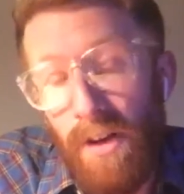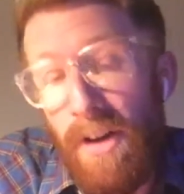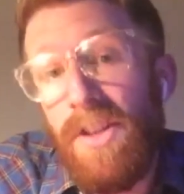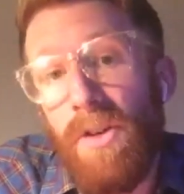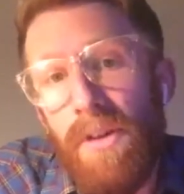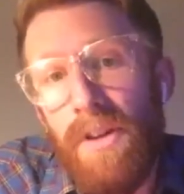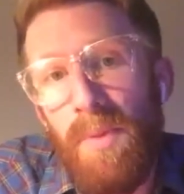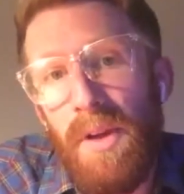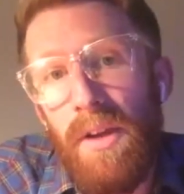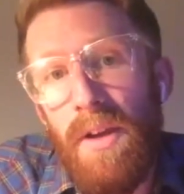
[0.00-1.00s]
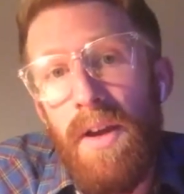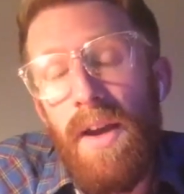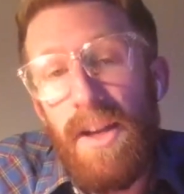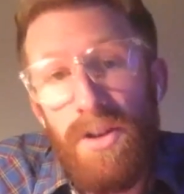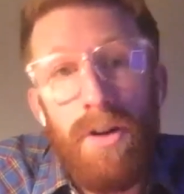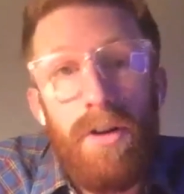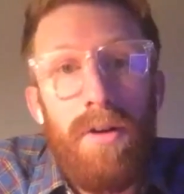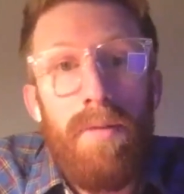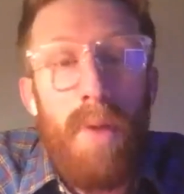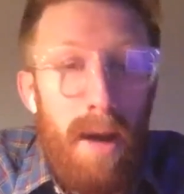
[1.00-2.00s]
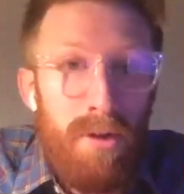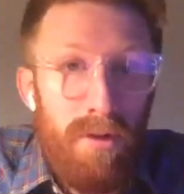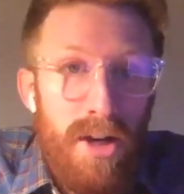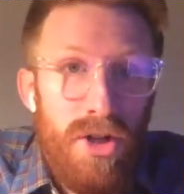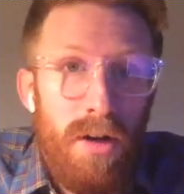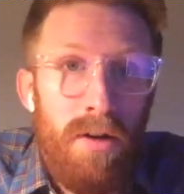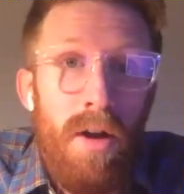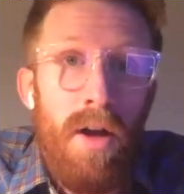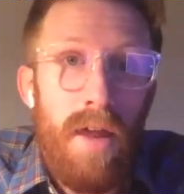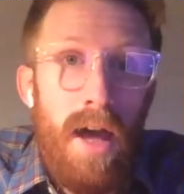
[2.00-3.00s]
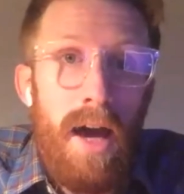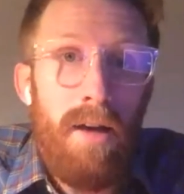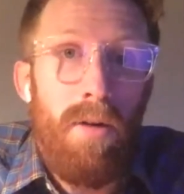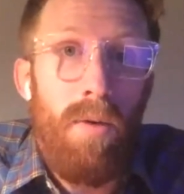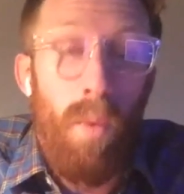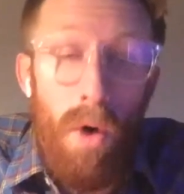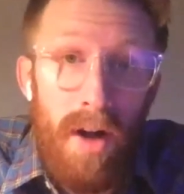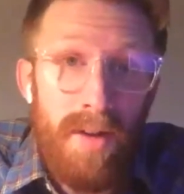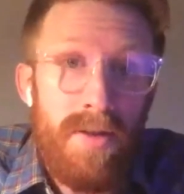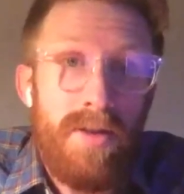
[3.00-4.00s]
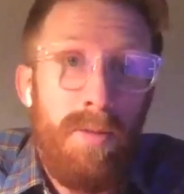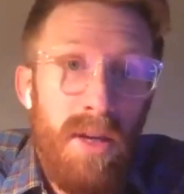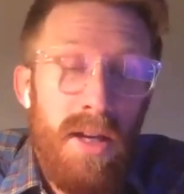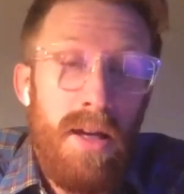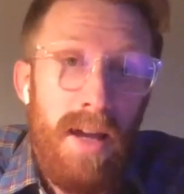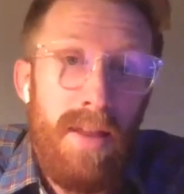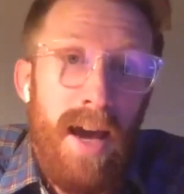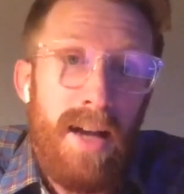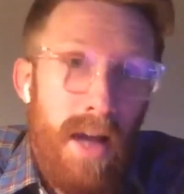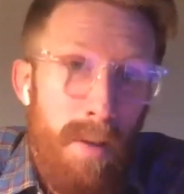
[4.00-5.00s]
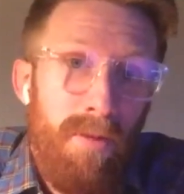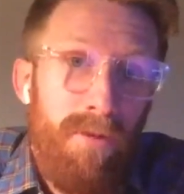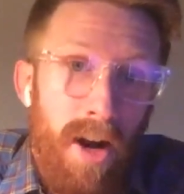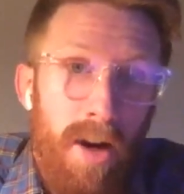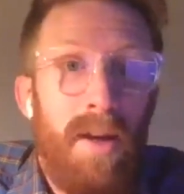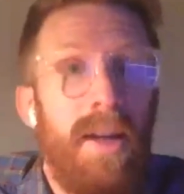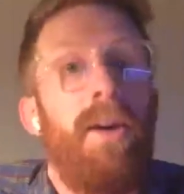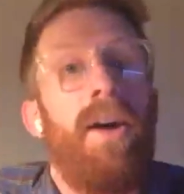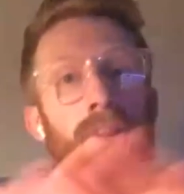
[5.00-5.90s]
is going to be a certain population that wants to be in that type of environment. Now, I